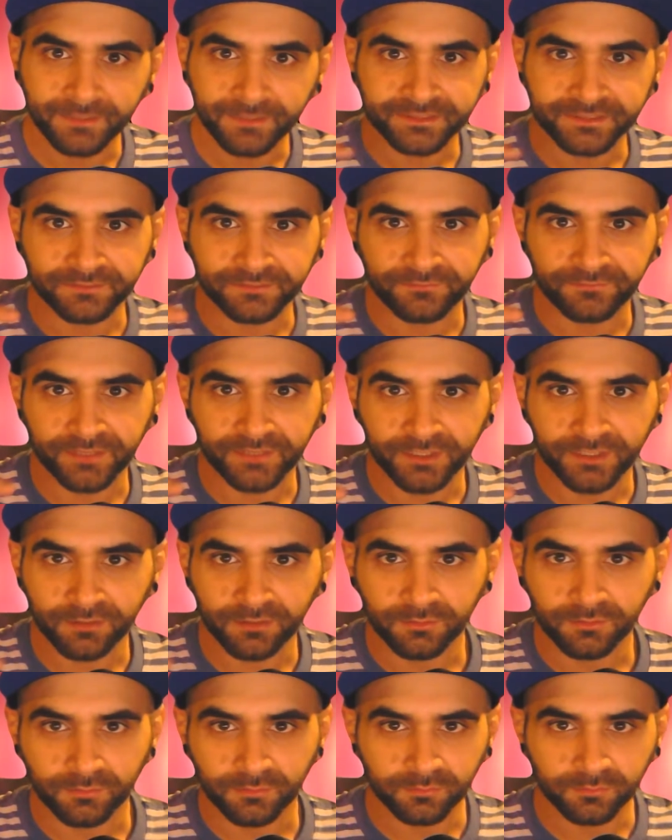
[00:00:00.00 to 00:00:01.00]
I did a
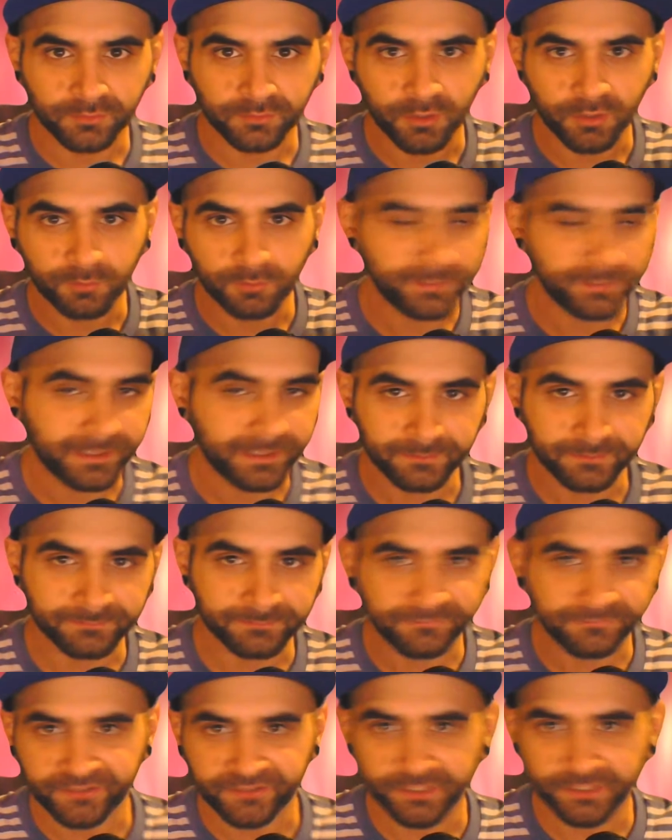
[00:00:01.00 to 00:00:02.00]
video, pickup
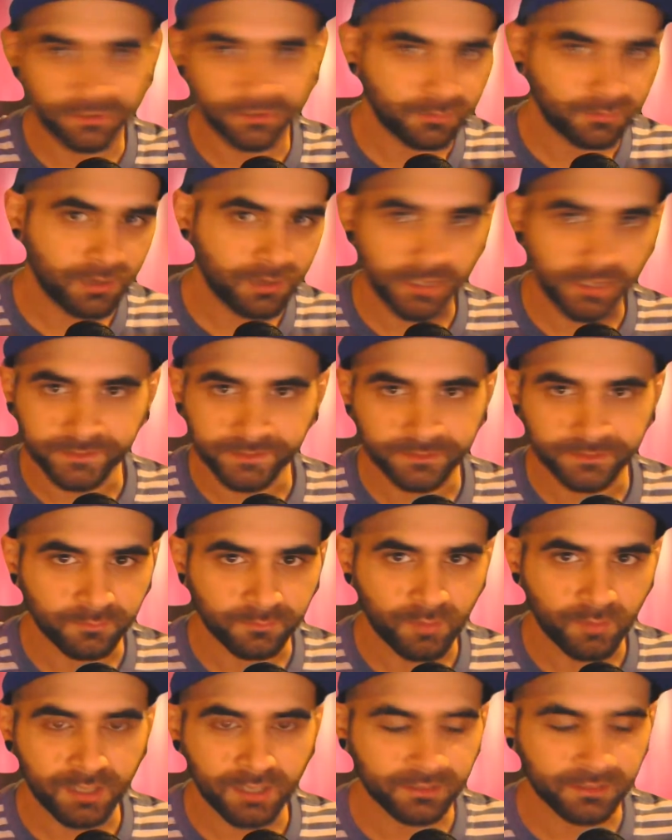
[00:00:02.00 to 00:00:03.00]
video on it a
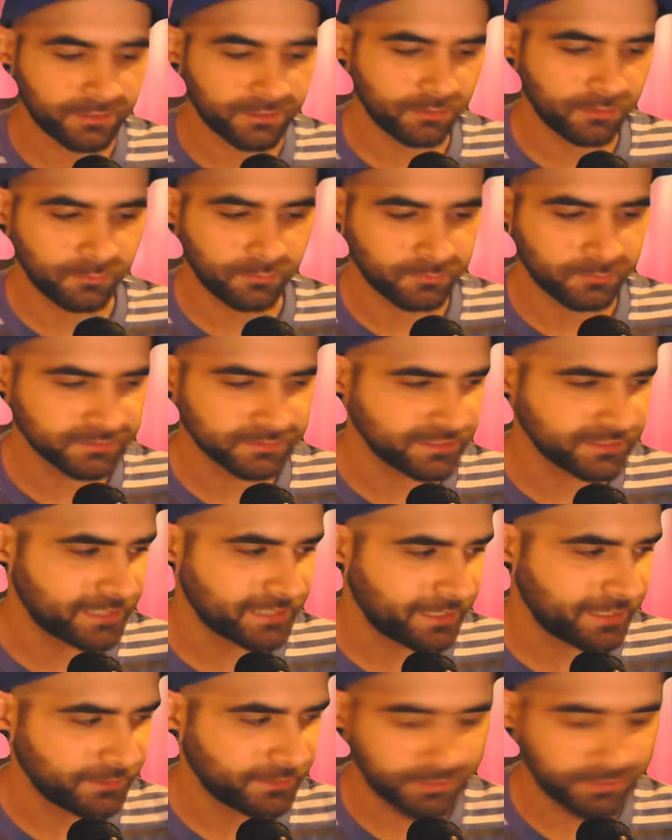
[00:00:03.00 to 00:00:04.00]
while ago. It was in
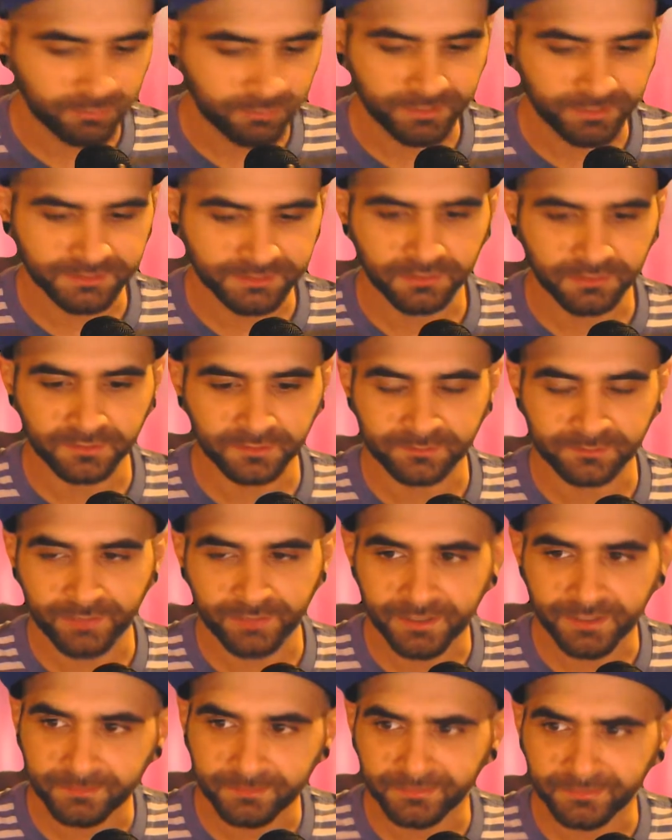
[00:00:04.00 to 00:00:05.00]
there, and I talked
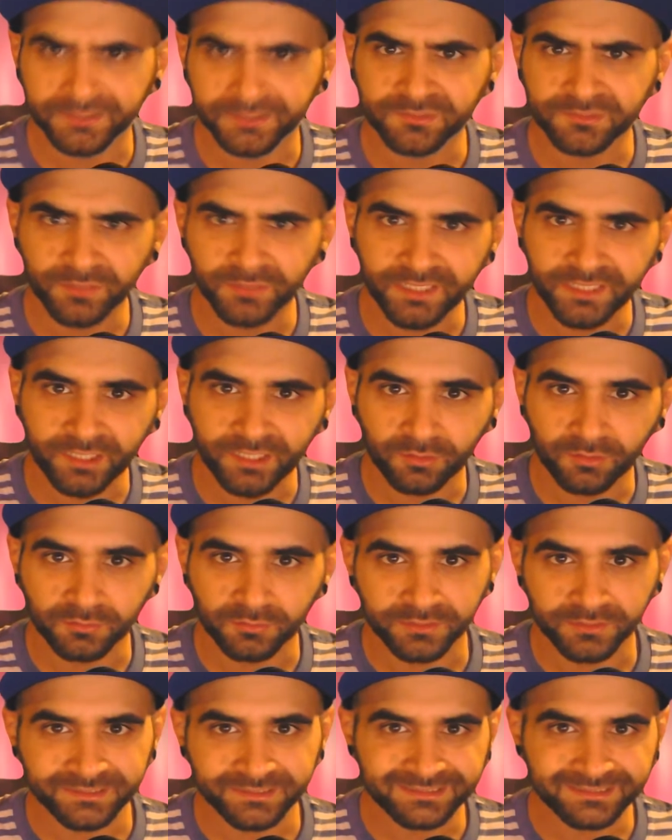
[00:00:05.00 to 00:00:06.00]
about it. But it's really
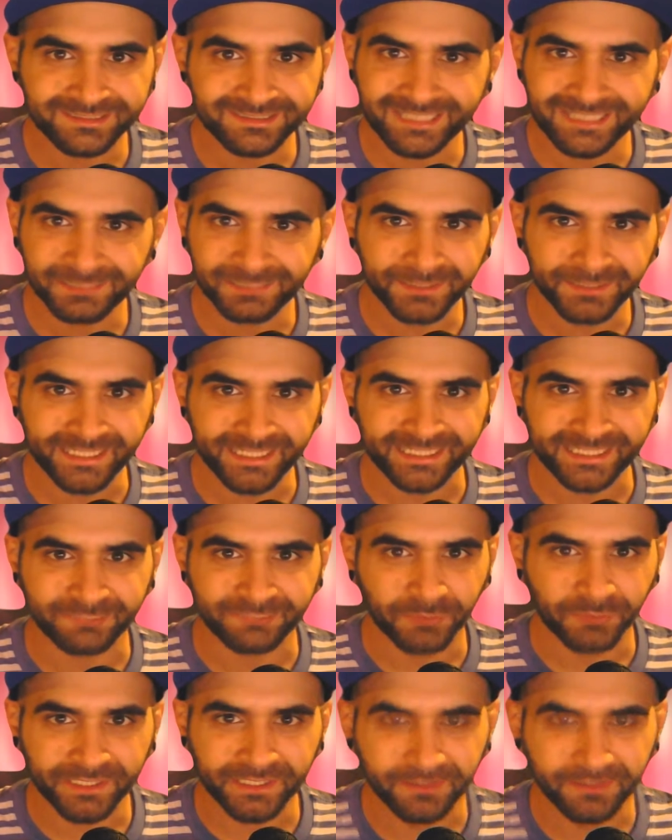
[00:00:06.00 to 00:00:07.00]
cool. It's completely
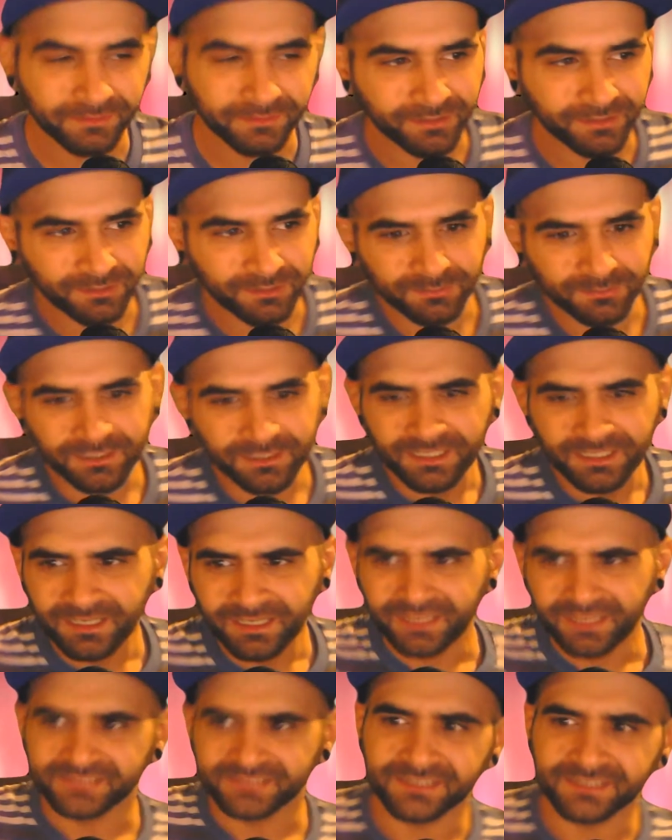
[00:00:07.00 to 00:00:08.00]
weird though.
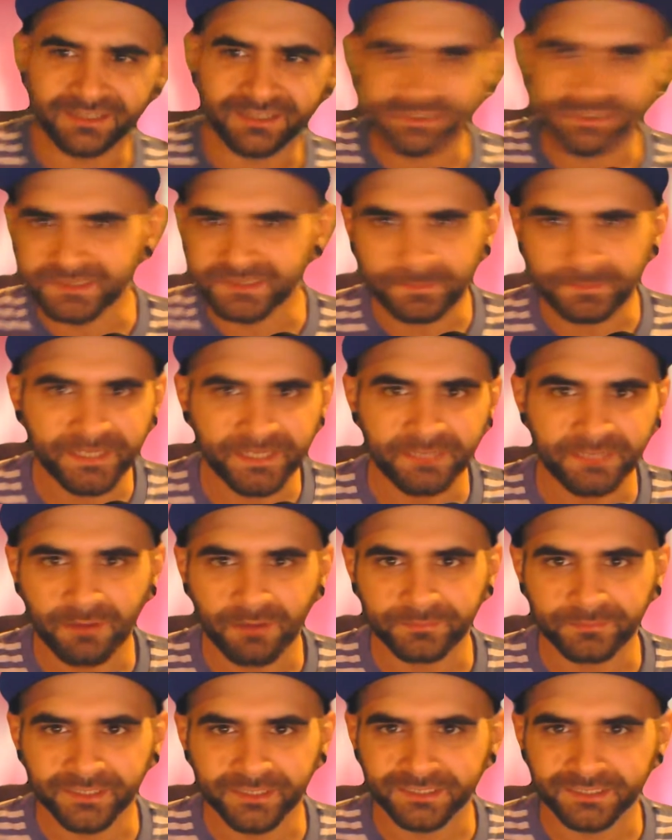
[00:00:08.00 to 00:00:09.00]
It's a beat 'em
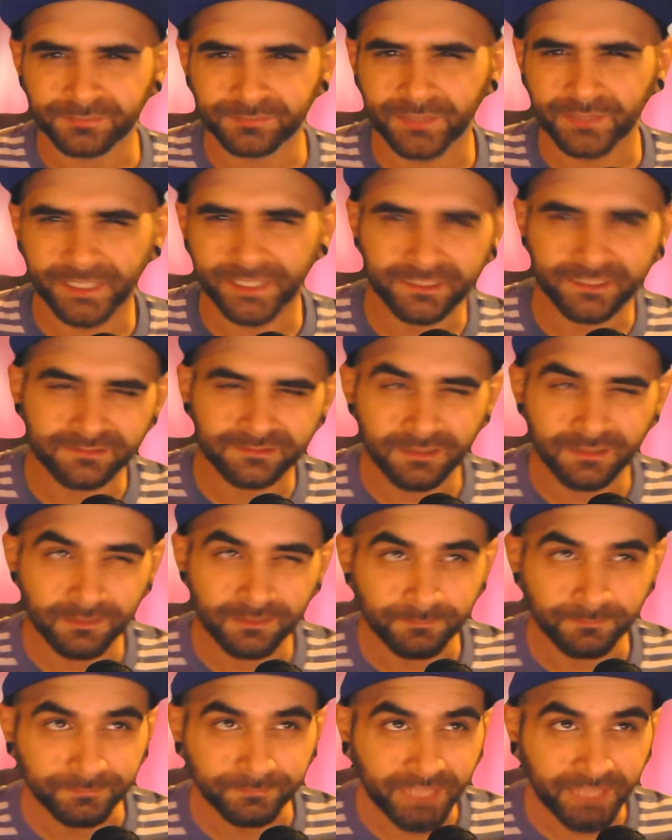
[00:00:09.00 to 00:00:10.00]
up. You get to play as
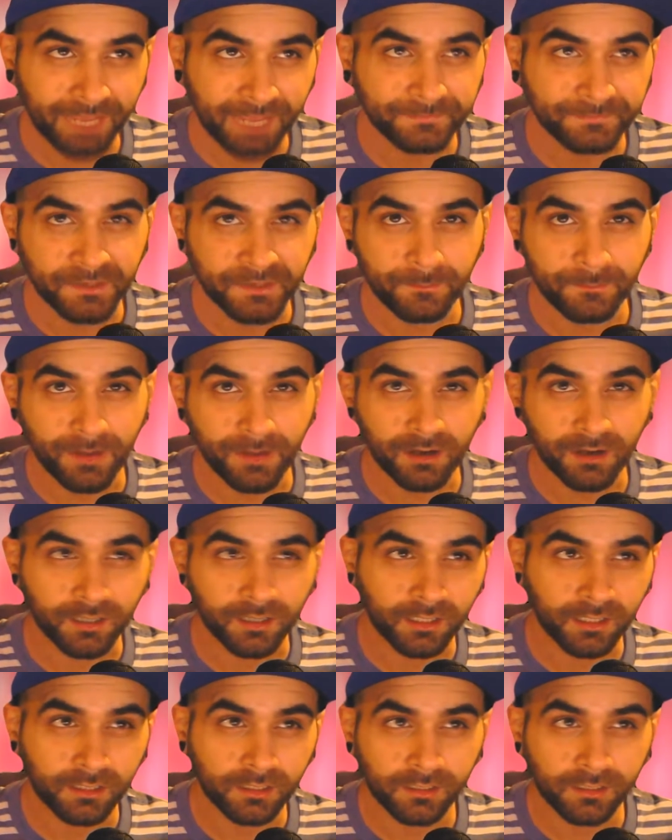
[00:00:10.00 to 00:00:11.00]
Captain
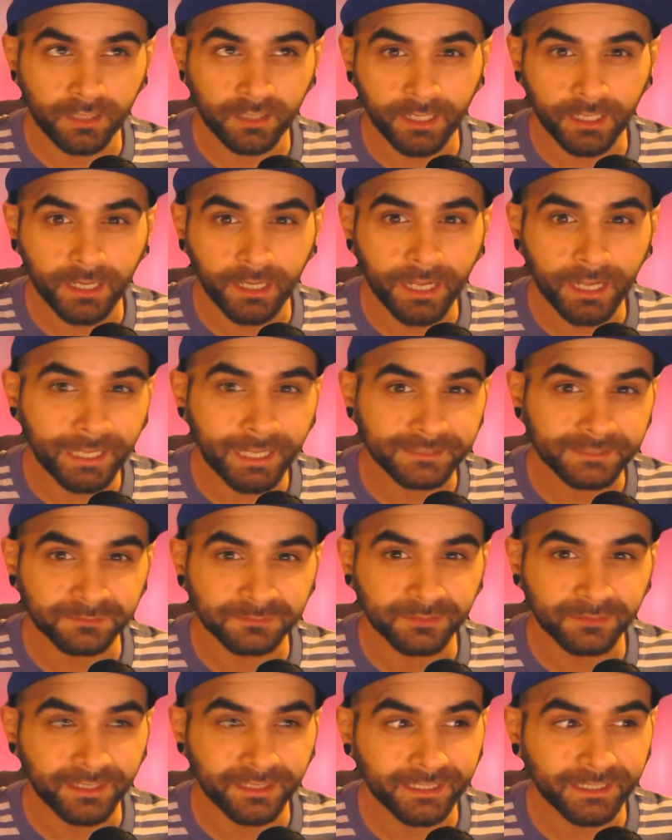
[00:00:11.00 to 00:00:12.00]
America, and I got to
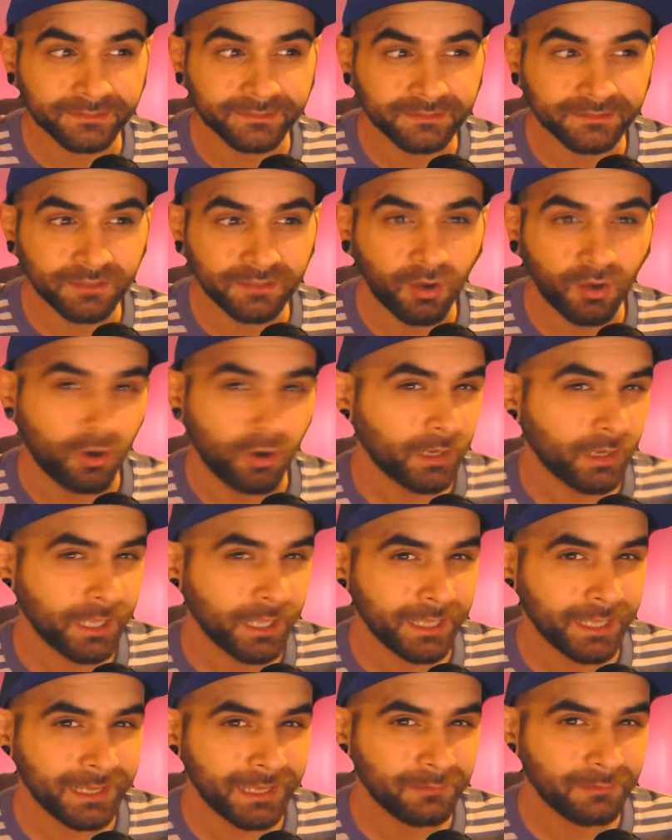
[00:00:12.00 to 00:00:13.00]
play as
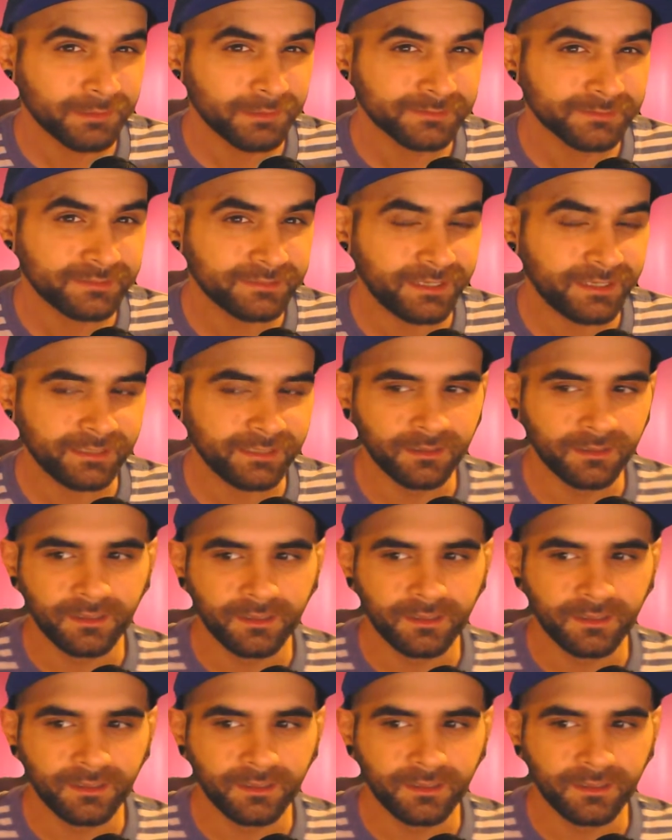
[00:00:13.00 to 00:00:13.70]
Hawkeye, I want to say.